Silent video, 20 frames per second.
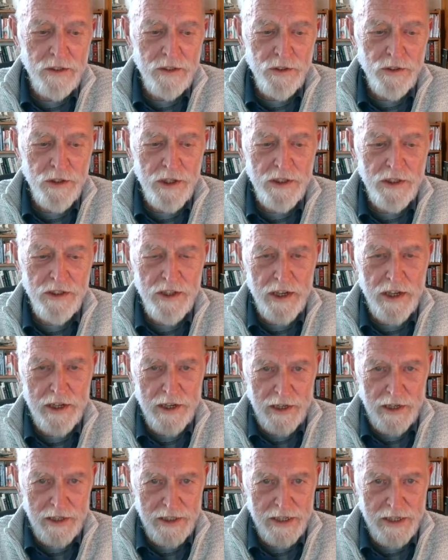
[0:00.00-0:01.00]
she said,
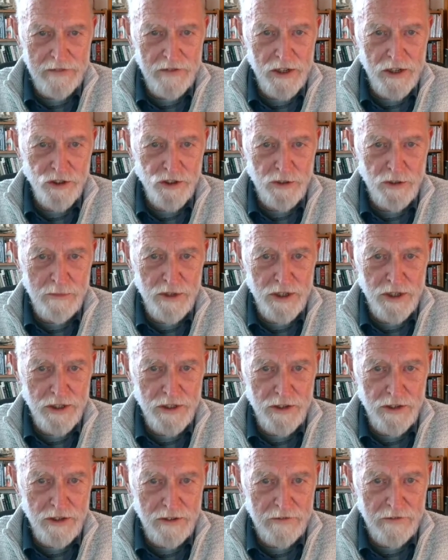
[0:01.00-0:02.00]
"I'll give you summat,
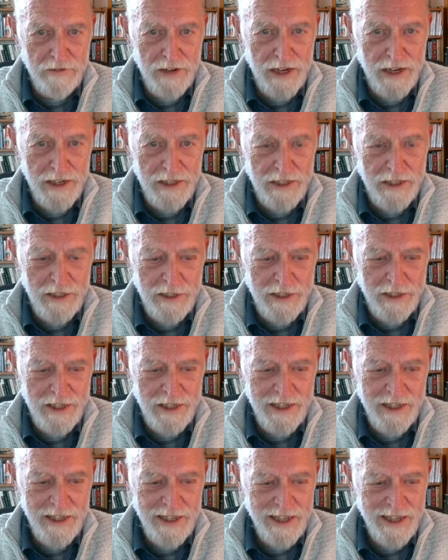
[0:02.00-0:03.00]
young fella,"
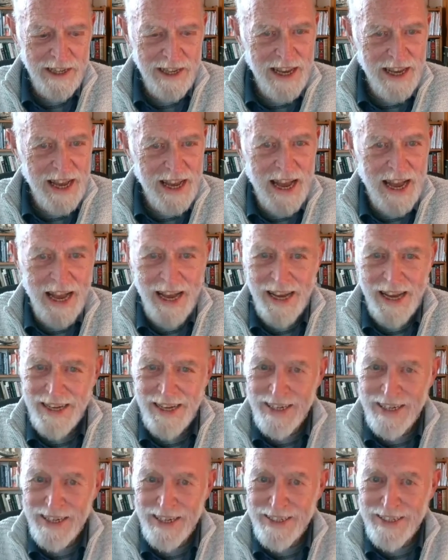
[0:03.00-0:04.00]

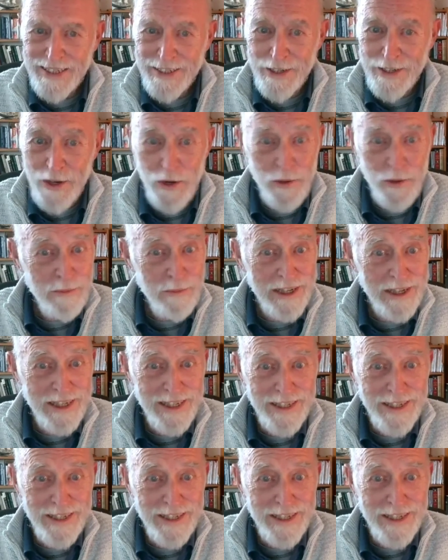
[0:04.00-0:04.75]
and nobody